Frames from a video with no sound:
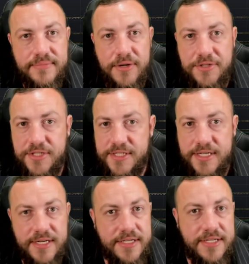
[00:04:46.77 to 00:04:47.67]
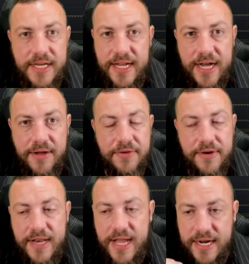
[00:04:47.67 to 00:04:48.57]
are just going to dud out. They're
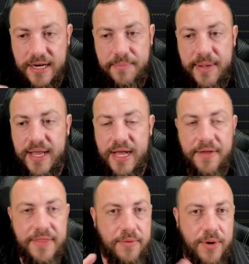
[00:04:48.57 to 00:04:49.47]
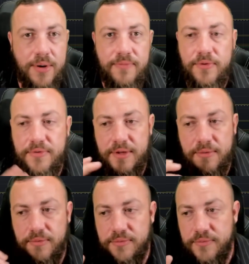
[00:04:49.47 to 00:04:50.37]
not going to pan out. They were hopeful. They
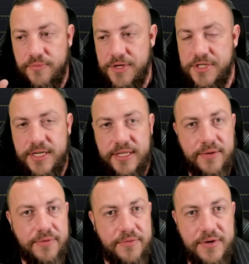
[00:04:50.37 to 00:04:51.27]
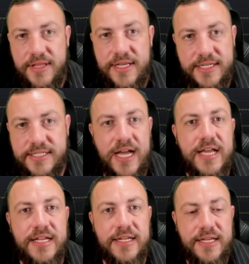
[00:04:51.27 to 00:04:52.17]
were wishing. They were really
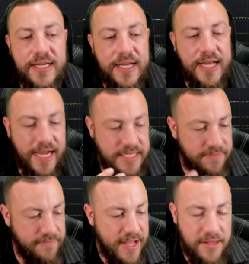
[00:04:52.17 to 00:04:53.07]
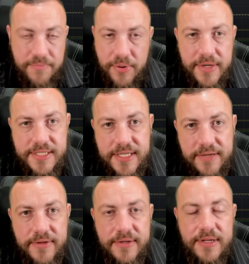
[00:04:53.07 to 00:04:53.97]
excited. Had some valid points
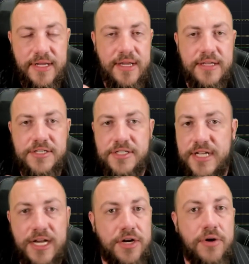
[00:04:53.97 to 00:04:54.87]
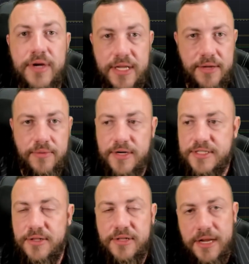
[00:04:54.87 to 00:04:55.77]
even. It's just not going anywhere.
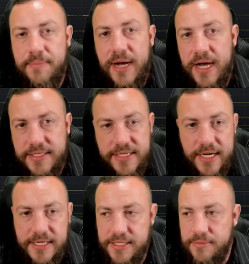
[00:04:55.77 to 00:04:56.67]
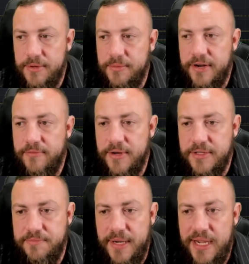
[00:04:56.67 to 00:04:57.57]
It's going to look like pot stocks. You remember when everybody
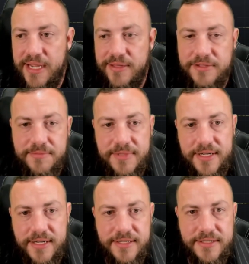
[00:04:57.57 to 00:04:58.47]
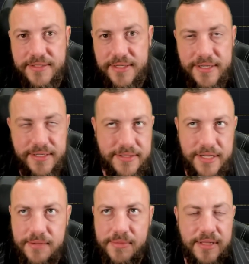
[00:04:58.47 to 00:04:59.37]
was buying those because it's
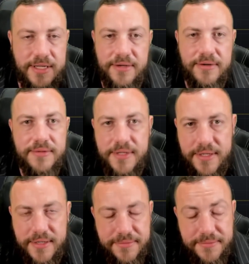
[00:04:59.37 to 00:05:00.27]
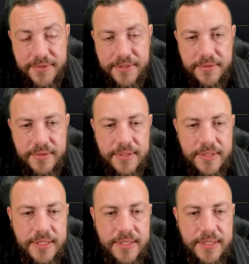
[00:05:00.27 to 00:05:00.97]
going to be legal, you know? Cool.